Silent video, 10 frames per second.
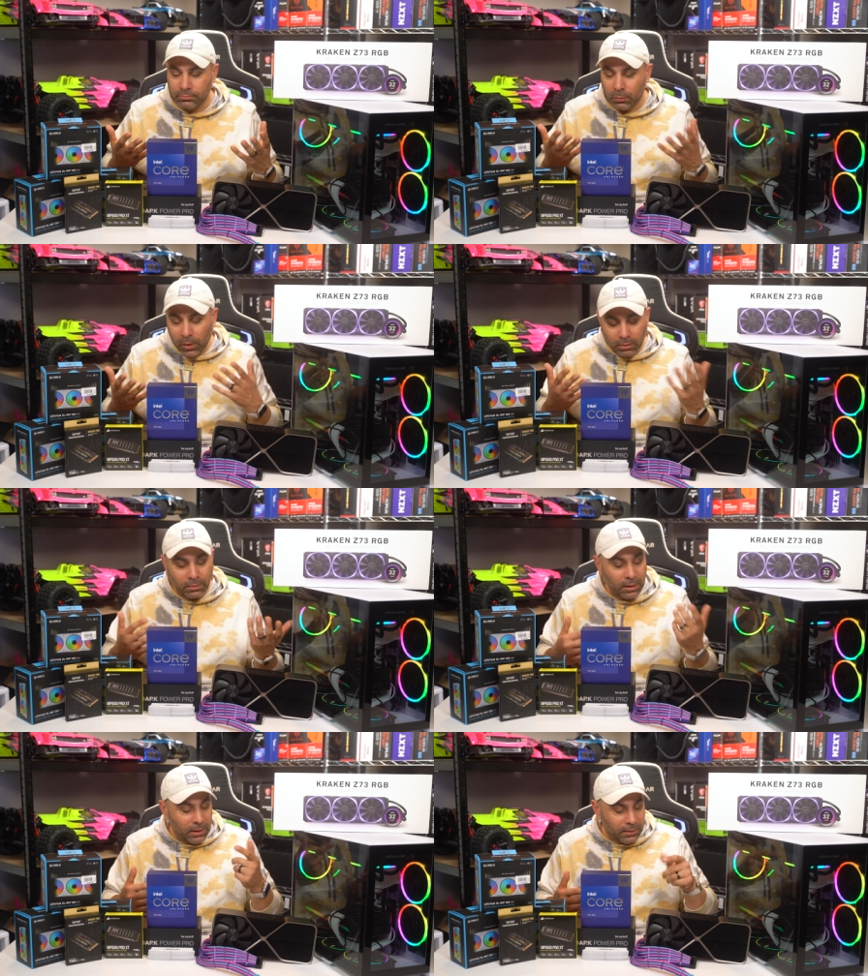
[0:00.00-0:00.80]

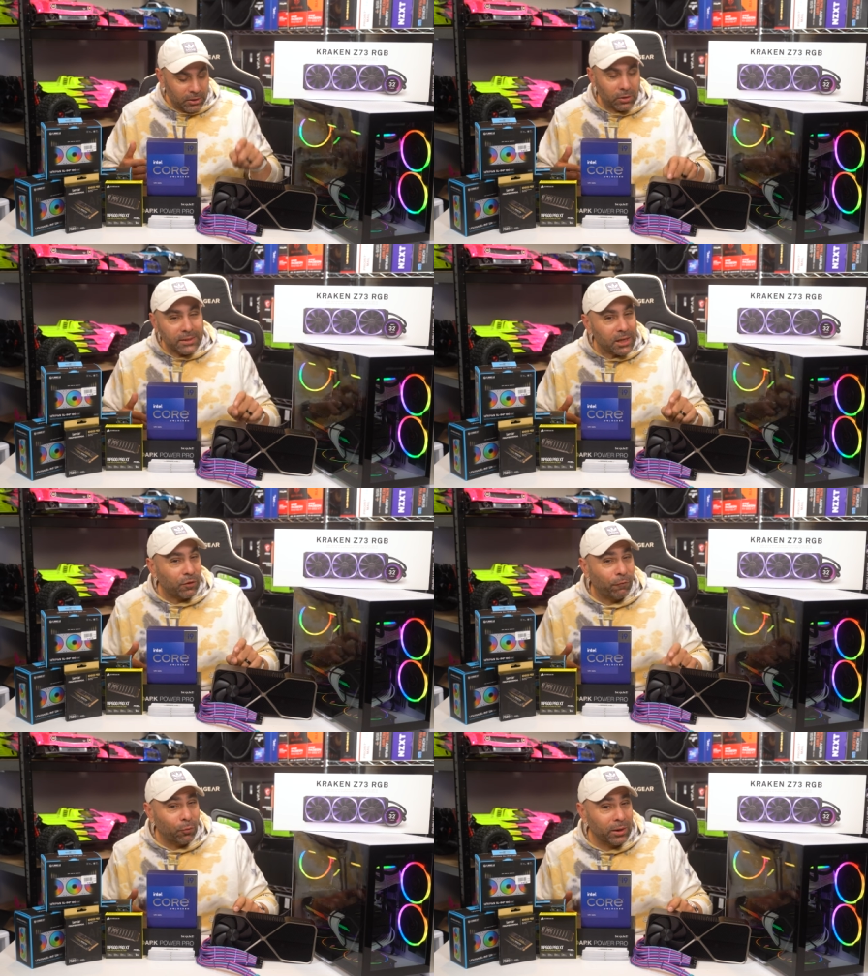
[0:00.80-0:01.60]
Well, the RTX
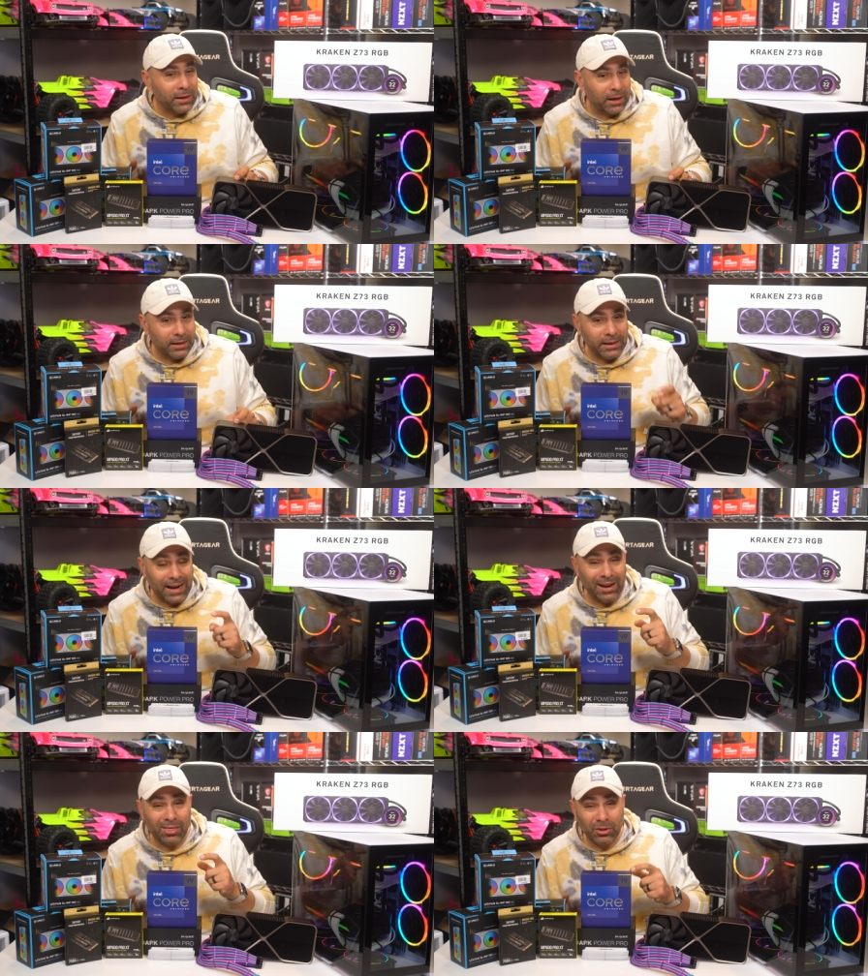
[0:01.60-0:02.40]
4090
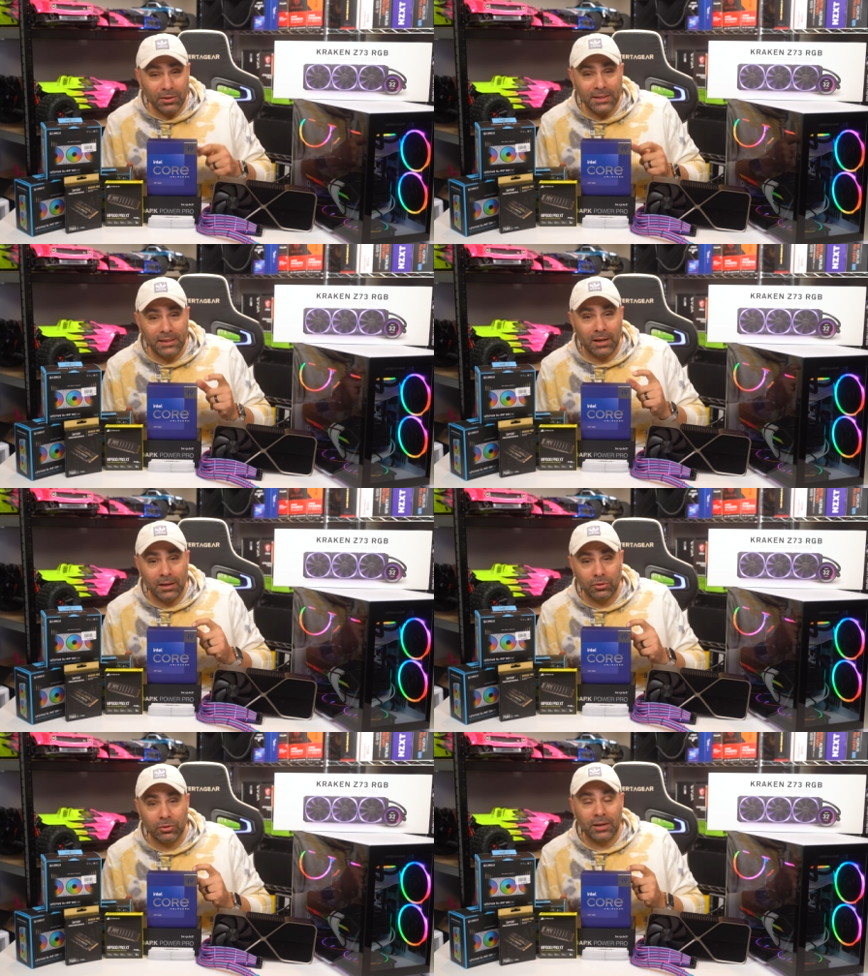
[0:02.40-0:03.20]
and
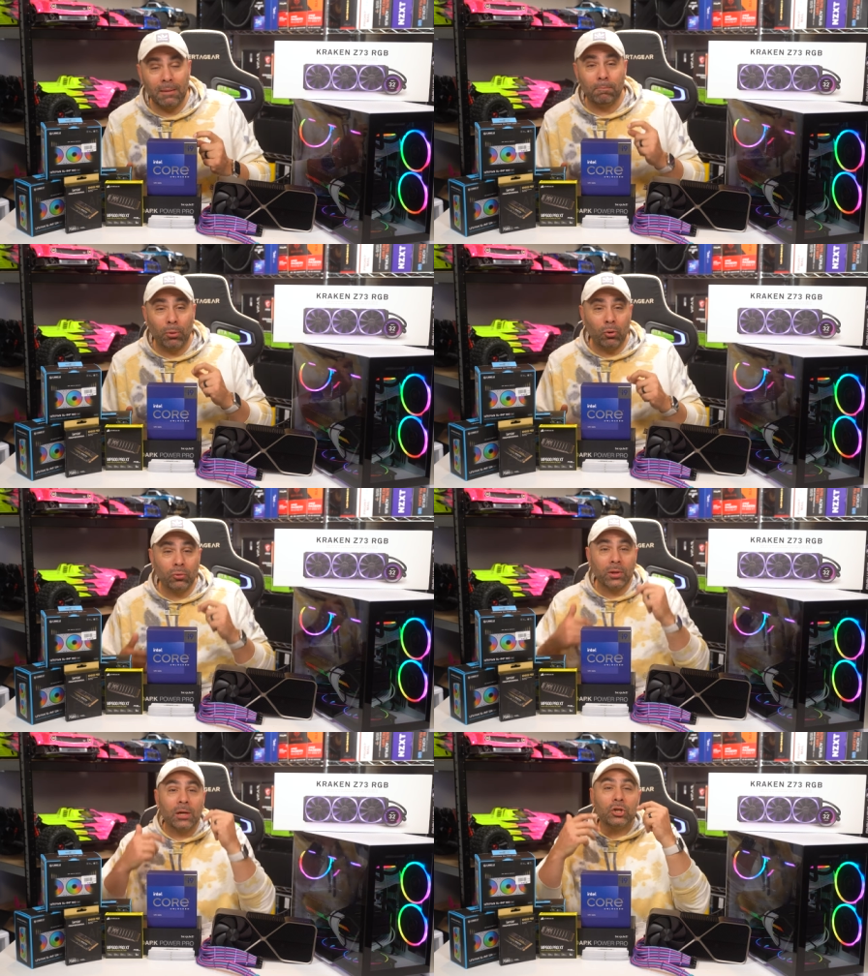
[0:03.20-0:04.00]
13900K
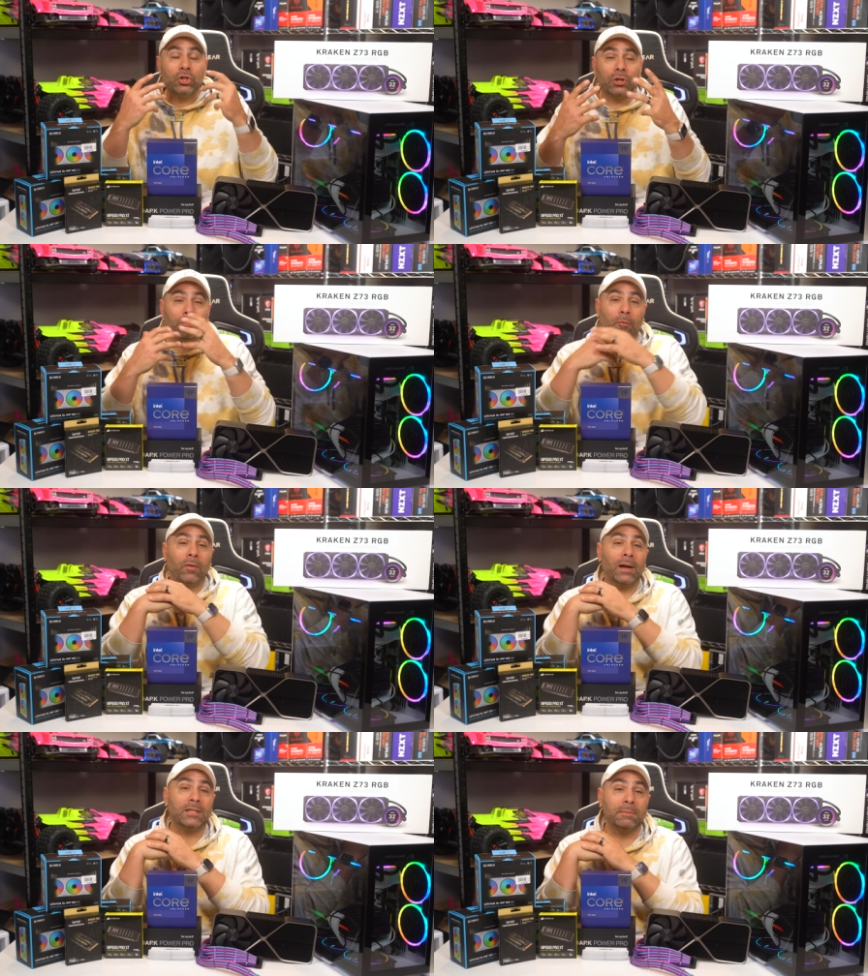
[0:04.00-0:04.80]
both should
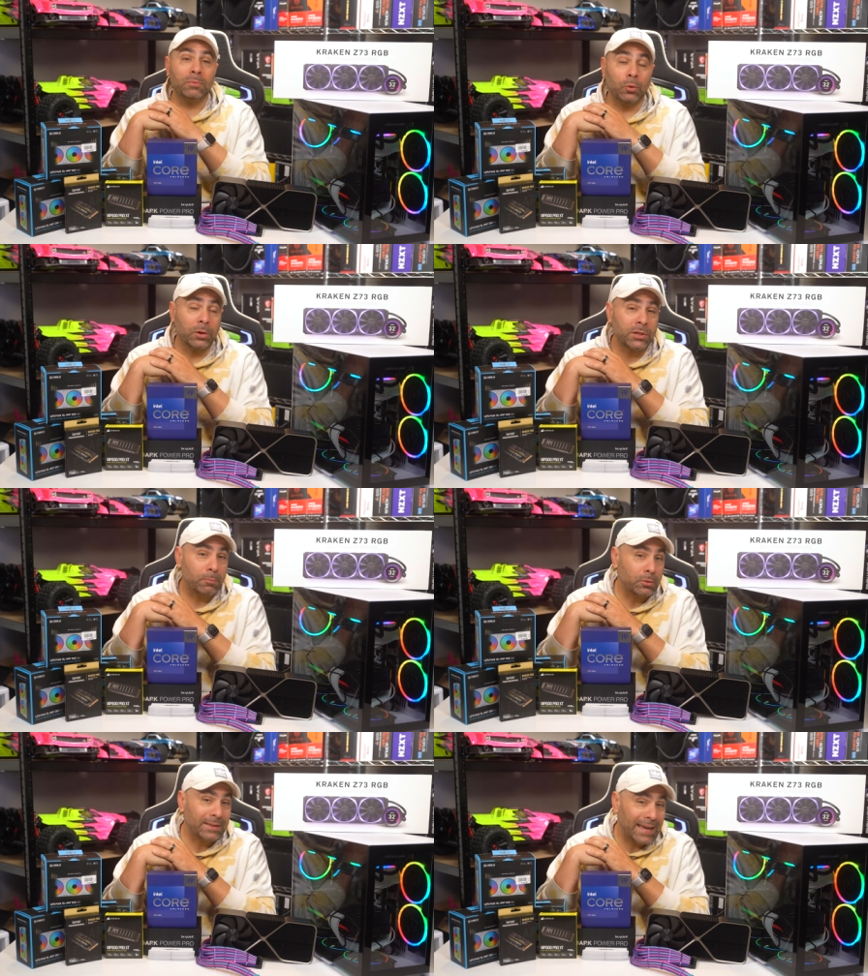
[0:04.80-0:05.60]
provide some
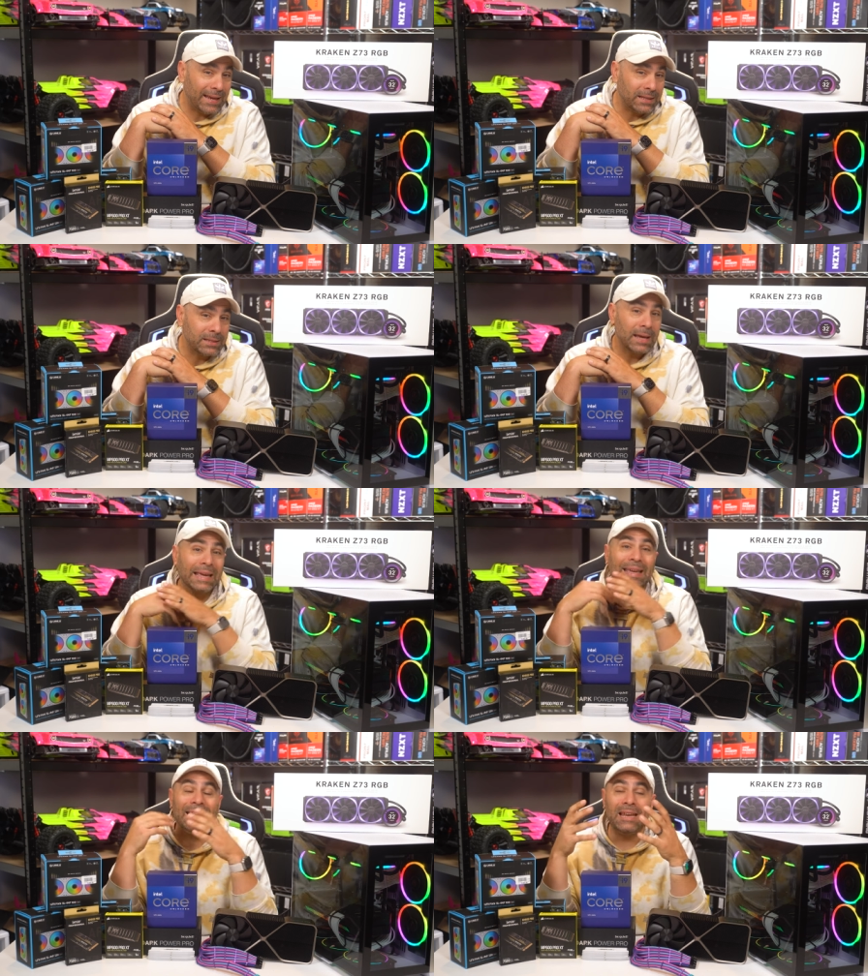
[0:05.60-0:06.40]
noticeable gains
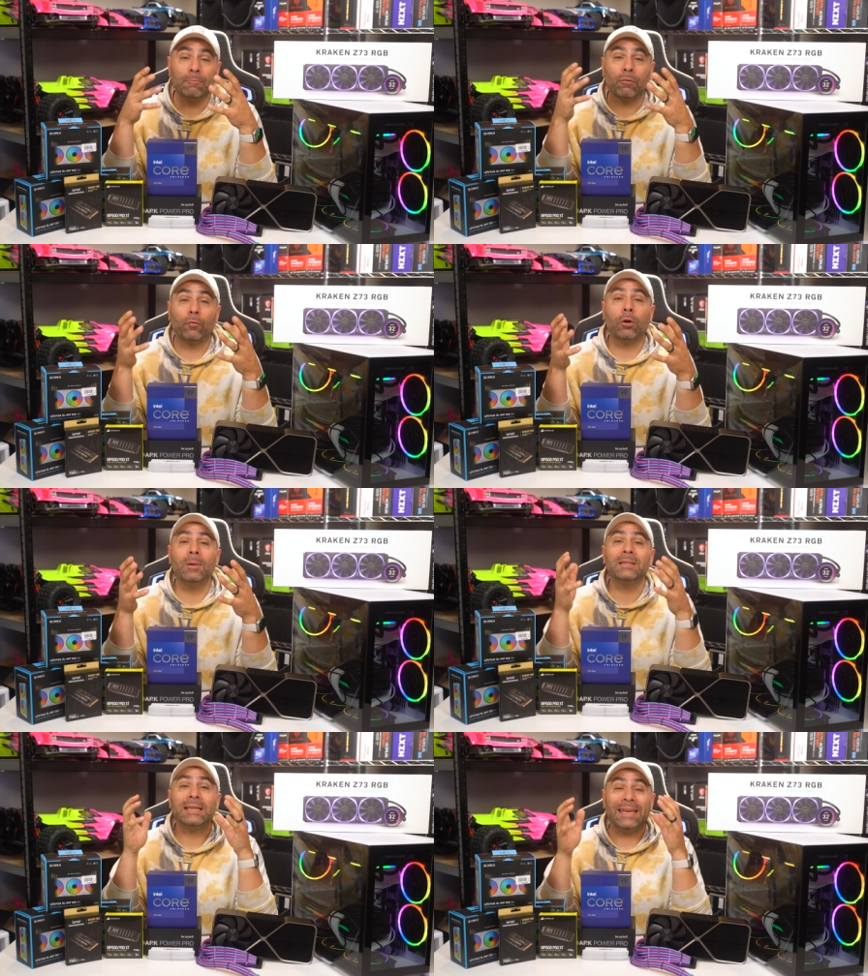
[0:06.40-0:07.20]
in
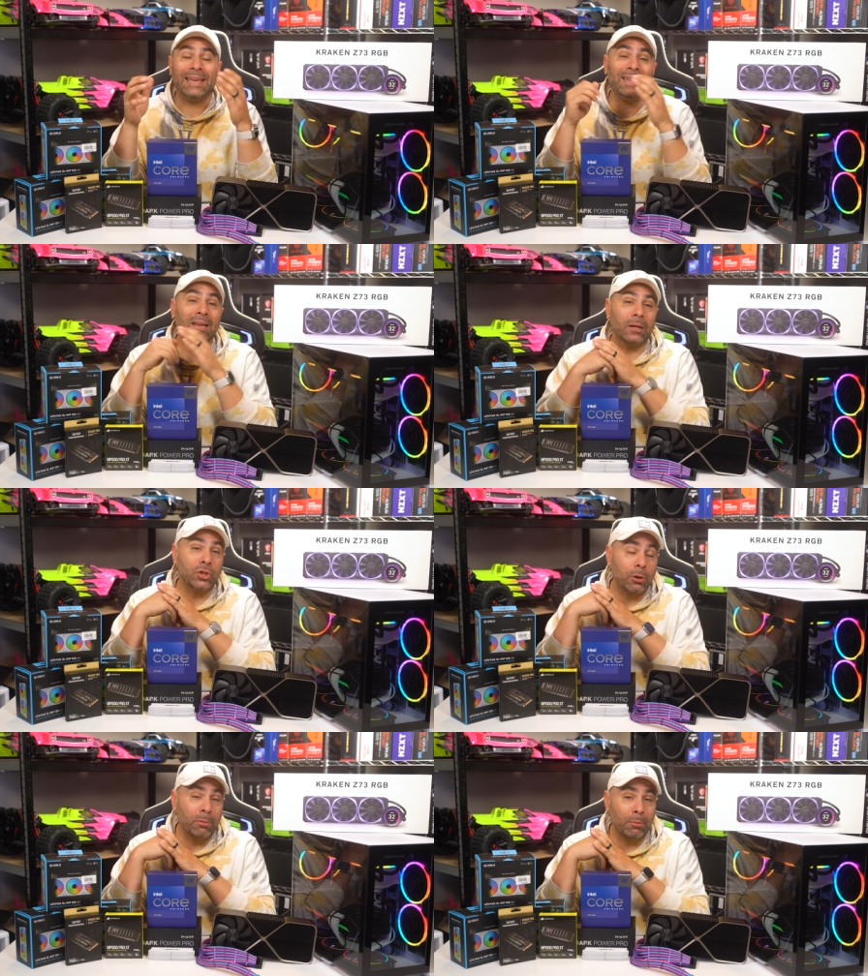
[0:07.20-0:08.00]
performance in
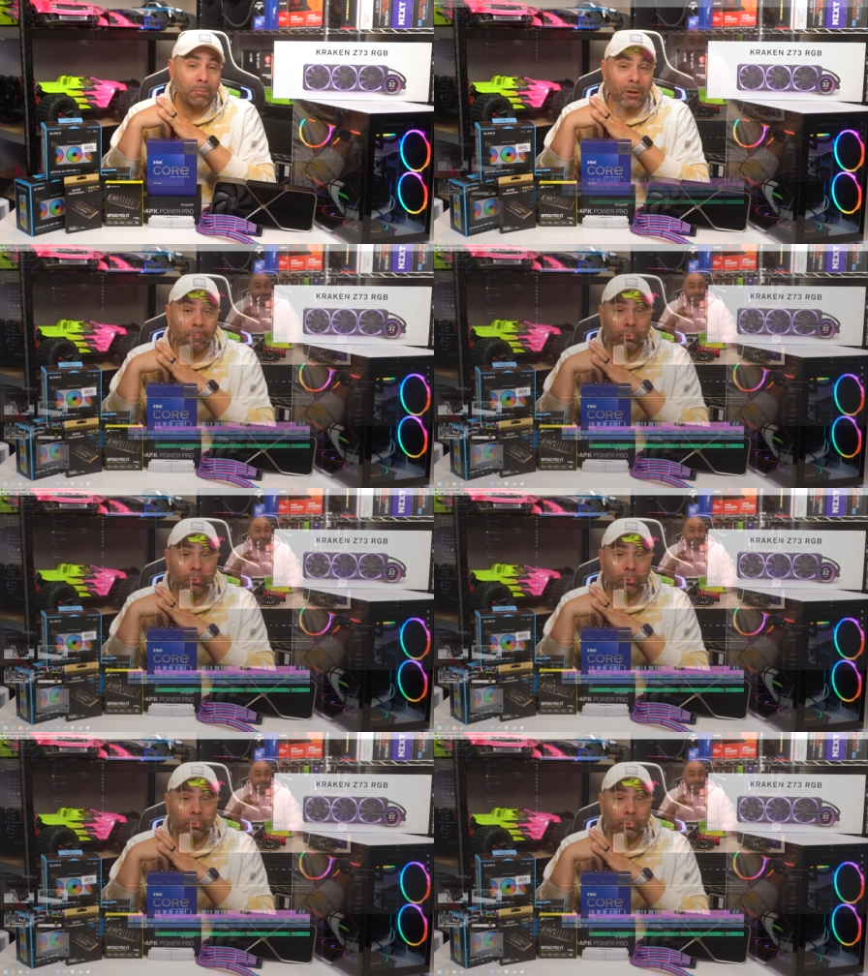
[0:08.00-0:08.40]
Adobe Premiere